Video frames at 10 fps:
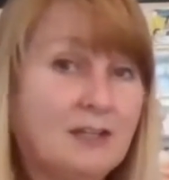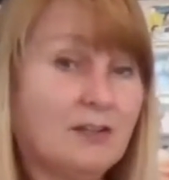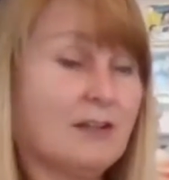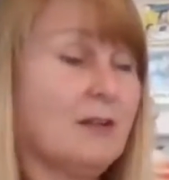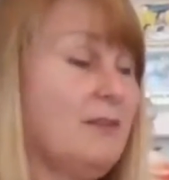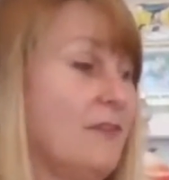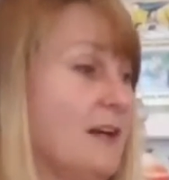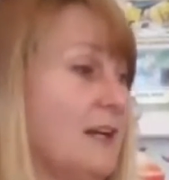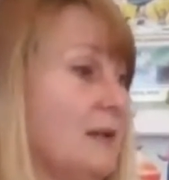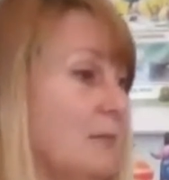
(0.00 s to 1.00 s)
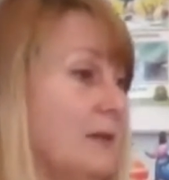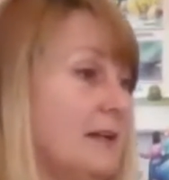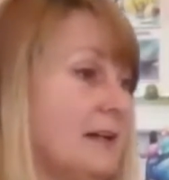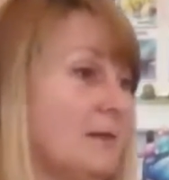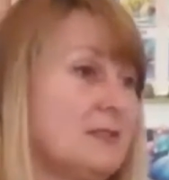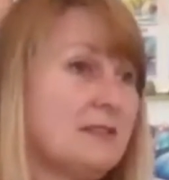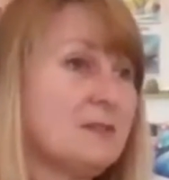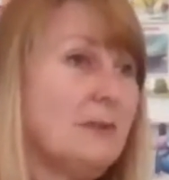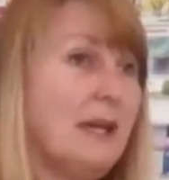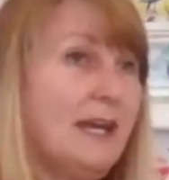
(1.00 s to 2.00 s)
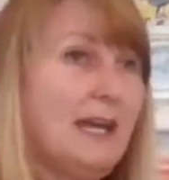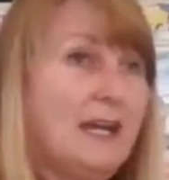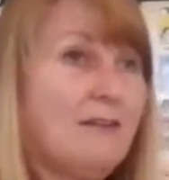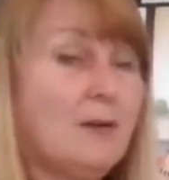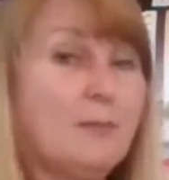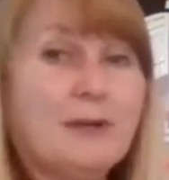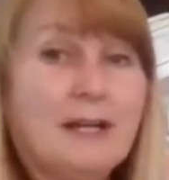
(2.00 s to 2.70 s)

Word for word: You're going to be fine. But um, just have a.